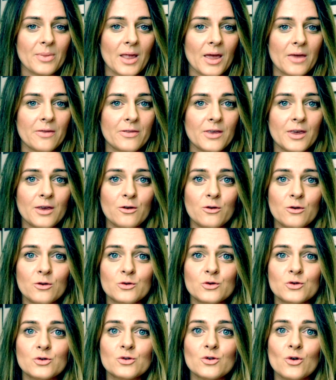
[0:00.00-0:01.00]
And thank
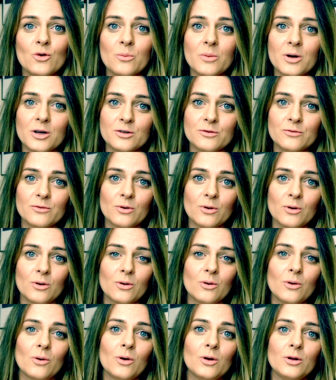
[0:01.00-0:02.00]
you so much
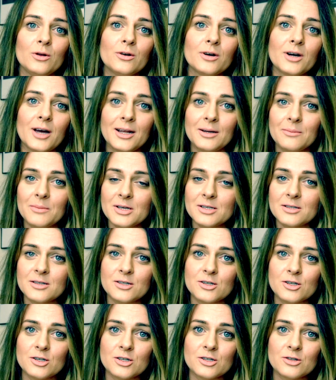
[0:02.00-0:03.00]
for all your kind
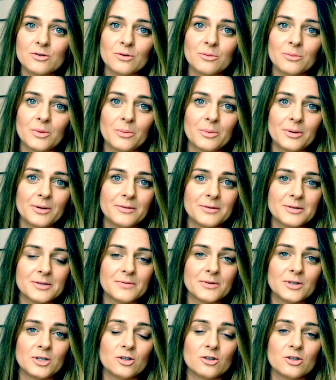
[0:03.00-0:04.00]
messages on my
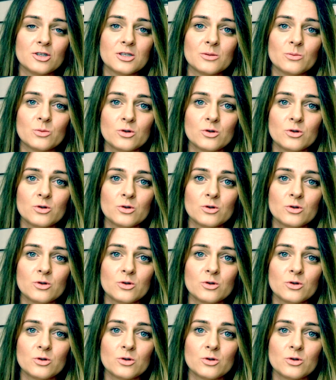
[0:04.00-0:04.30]
previous videos.